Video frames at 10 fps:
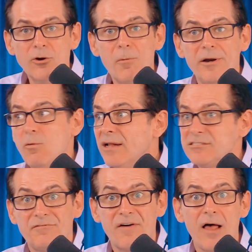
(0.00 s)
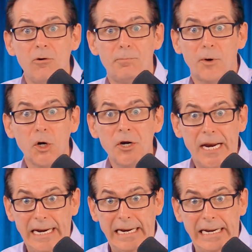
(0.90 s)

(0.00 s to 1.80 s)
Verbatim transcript: Nobody wants to follow Bernie.